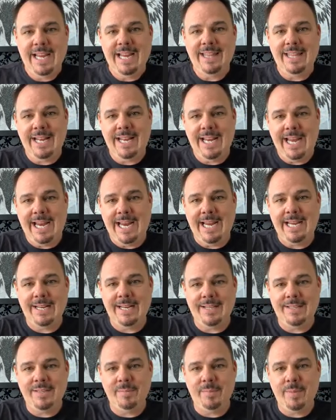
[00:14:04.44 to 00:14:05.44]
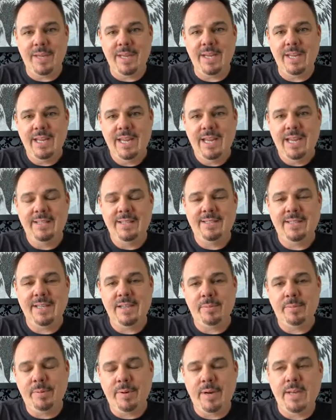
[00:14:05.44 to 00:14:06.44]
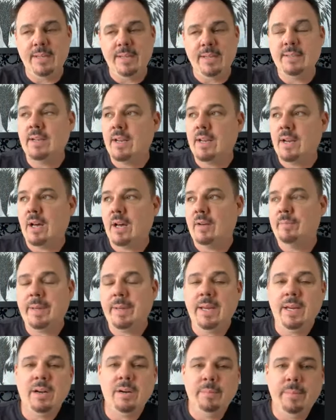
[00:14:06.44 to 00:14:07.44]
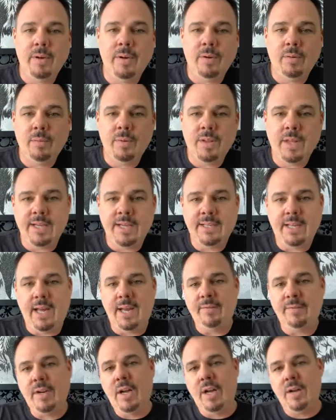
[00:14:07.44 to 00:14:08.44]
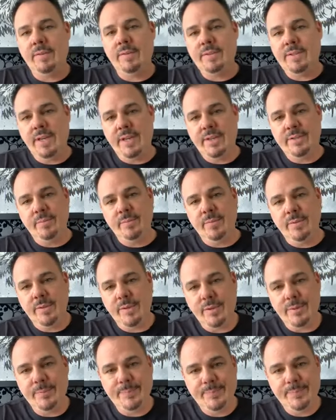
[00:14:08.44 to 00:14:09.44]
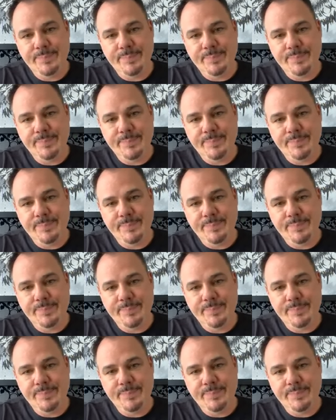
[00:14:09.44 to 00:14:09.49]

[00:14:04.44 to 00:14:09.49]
and then handed it to me and said, the president of Peterbilt would like to have a conversation with you.